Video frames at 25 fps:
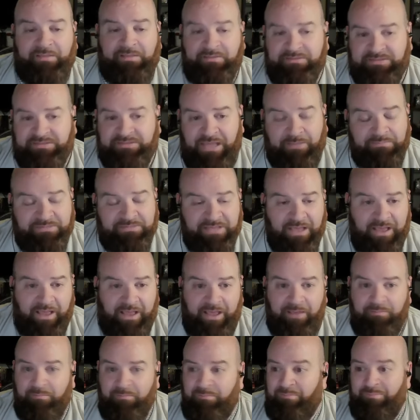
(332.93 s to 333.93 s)
At the same
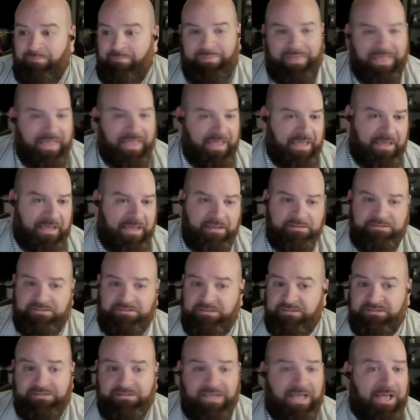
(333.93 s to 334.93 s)
time,
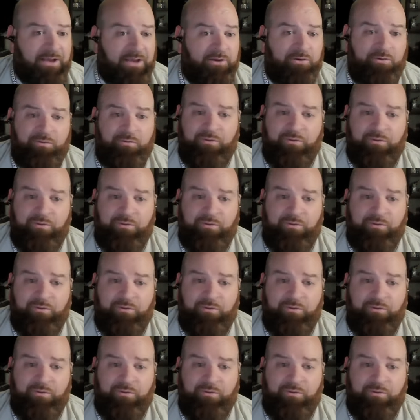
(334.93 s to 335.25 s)
Paige does not